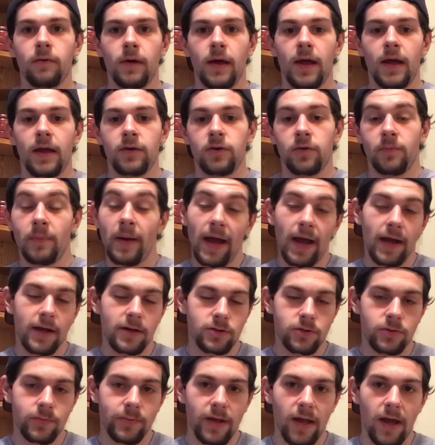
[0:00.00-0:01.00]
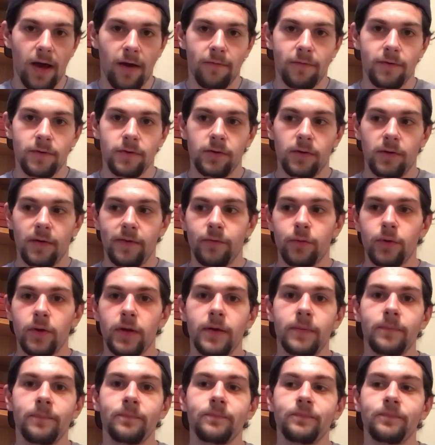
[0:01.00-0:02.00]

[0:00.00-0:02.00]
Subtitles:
and your package will be out for delivery.